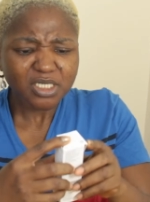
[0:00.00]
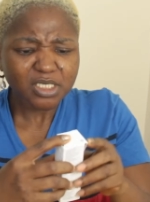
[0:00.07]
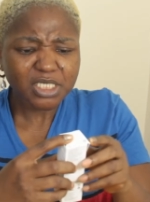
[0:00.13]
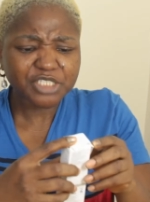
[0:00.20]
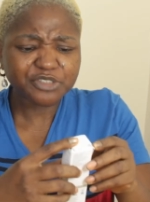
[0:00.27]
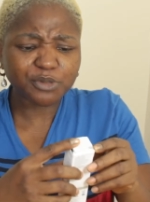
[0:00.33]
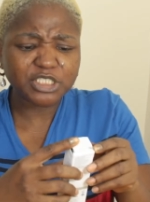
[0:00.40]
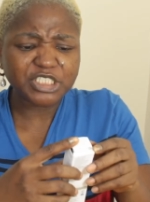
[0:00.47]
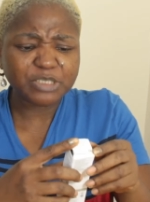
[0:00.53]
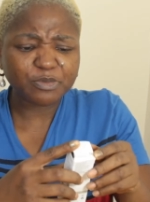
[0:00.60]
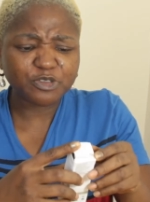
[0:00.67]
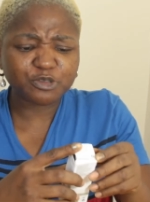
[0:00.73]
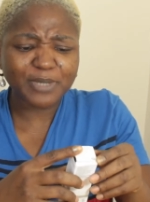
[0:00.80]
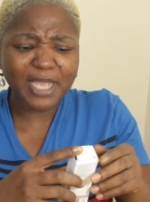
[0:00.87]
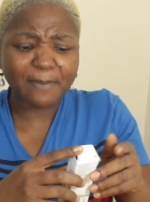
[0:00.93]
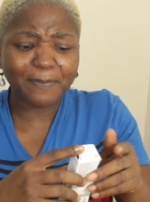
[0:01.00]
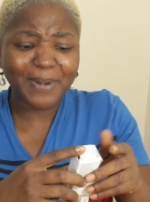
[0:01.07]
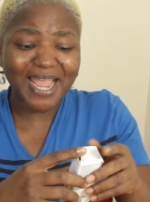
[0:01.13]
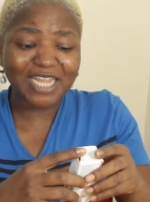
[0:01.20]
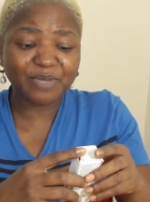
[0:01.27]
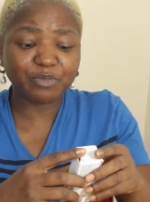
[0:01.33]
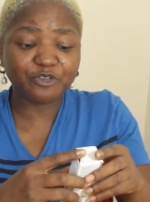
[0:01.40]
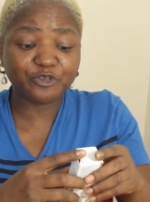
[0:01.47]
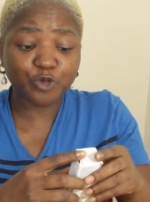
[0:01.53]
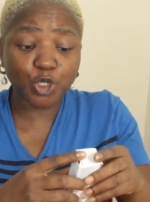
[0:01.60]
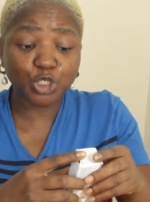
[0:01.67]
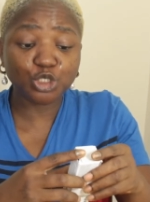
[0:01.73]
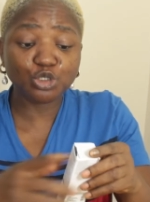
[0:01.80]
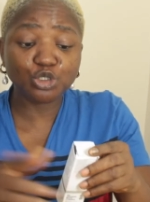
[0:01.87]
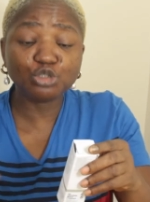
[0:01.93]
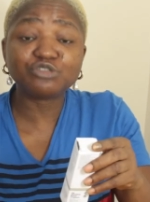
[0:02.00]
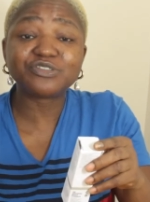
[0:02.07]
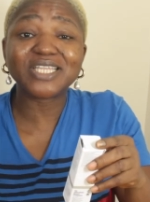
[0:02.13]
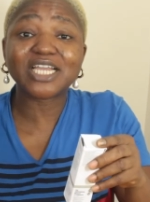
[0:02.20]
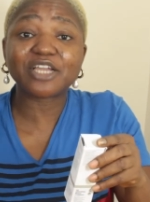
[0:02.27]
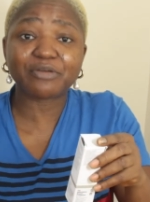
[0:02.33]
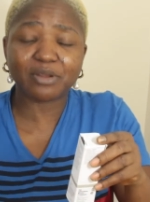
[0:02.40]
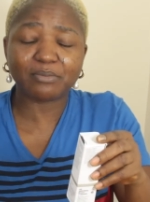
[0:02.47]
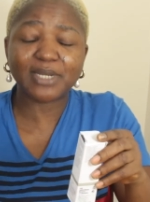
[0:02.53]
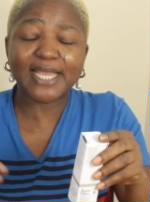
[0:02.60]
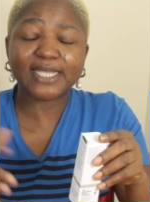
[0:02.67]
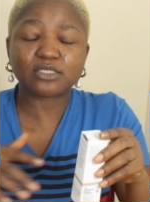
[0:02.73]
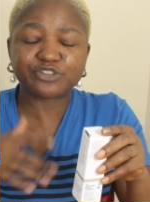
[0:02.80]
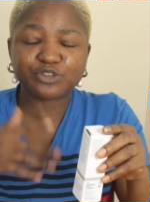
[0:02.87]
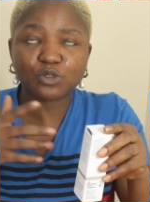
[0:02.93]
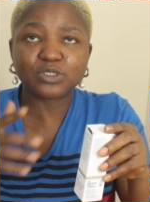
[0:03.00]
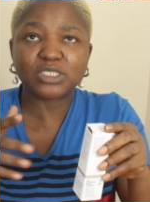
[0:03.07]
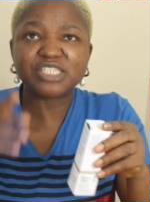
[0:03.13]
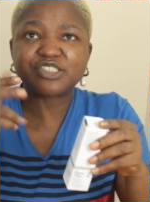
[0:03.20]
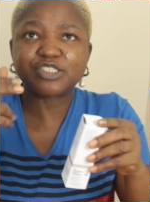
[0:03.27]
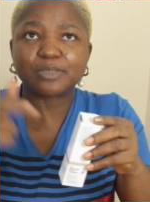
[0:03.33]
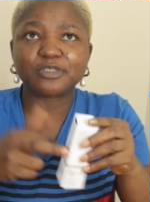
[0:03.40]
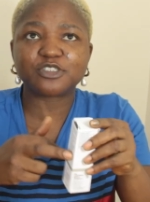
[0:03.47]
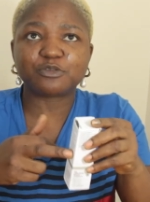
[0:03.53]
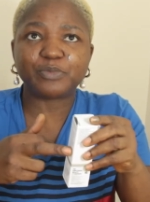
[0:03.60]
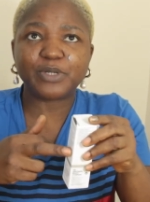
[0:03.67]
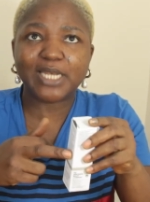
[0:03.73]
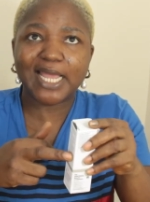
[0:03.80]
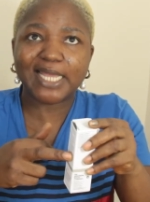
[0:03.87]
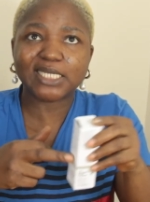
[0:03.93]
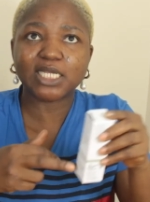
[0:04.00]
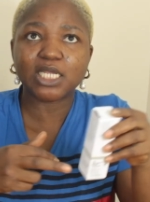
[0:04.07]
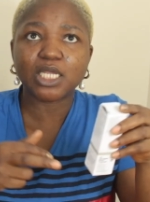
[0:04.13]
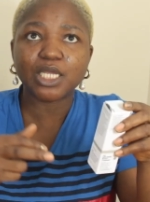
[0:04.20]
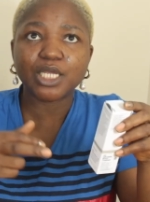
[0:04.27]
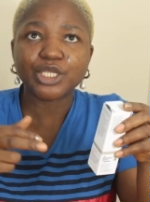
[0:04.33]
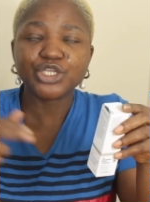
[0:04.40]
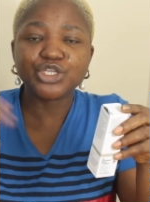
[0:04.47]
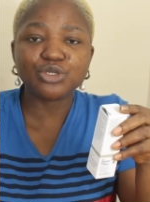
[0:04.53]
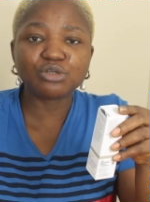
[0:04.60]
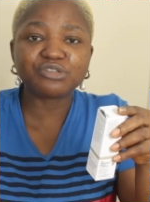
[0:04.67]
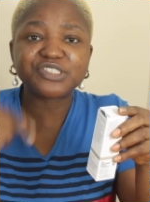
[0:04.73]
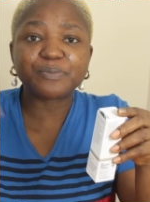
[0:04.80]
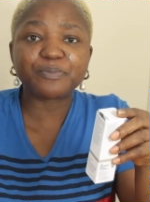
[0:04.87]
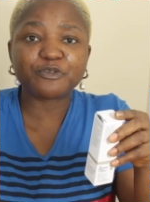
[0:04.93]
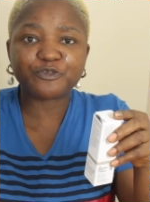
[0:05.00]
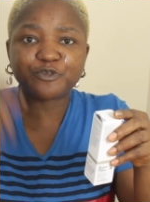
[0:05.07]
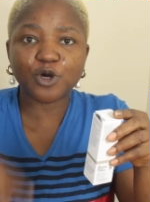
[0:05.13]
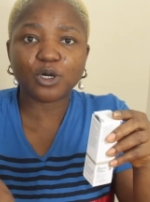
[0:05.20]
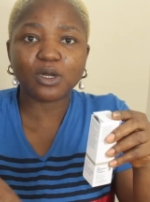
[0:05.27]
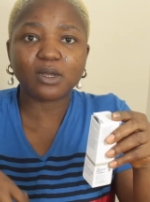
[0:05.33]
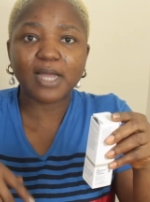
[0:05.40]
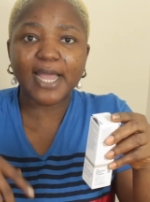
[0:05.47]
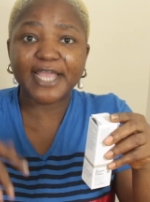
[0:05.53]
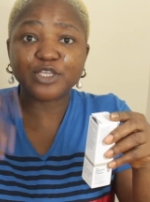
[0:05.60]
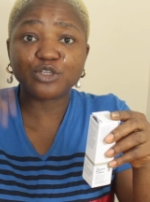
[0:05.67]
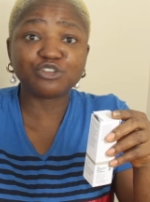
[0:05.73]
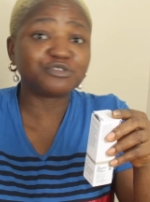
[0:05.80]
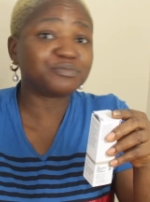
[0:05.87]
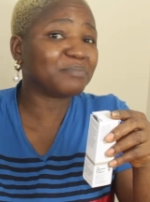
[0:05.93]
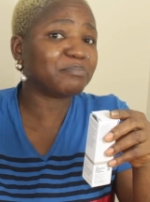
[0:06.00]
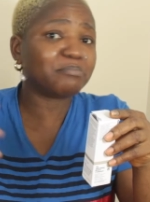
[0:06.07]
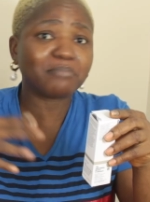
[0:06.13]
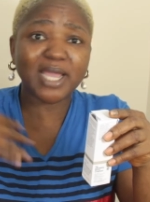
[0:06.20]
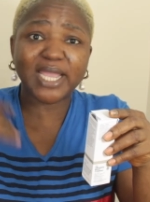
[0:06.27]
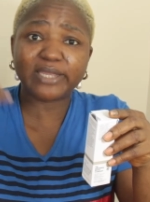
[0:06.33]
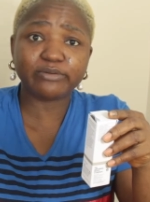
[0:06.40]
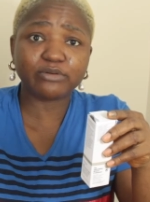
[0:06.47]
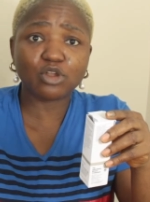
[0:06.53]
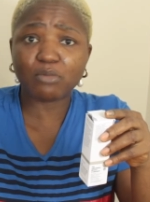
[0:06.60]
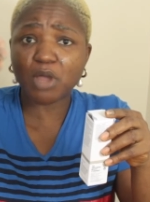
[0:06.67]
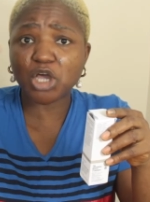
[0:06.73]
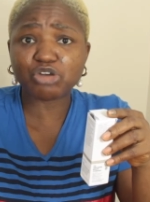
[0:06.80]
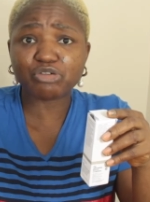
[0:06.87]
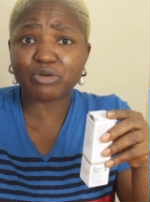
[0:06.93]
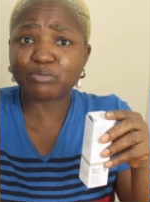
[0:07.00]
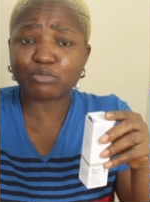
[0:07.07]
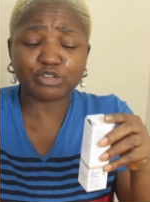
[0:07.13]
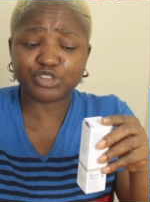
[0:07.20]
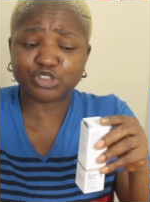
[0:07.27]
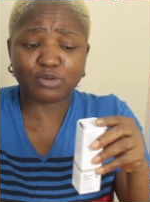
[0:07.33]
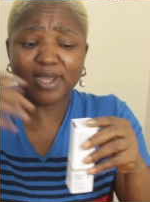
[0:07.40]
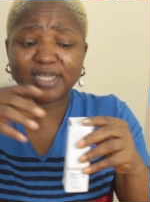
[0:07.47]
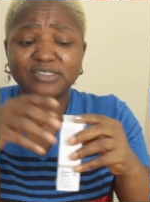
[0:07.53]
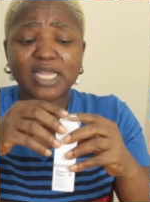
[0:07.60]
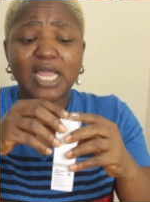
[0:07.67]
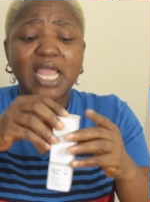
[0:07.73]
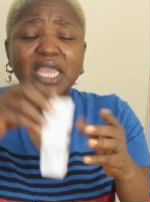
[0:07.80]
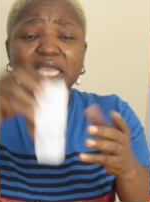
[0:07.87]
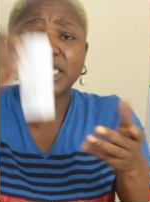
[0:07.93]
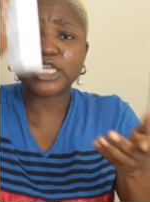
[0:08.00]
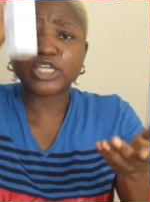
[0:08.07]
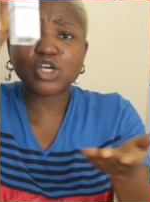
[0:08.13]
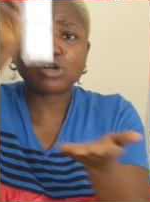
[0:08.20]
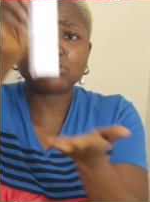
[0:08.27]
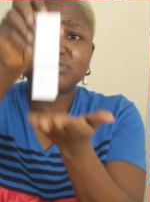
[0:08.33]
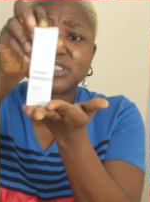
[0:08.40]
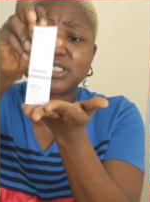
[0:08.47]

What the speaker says: this one is supposed to be applied before you use the cream. So this is supposed to be like, use it before I use my normal cream moisturizer. It comes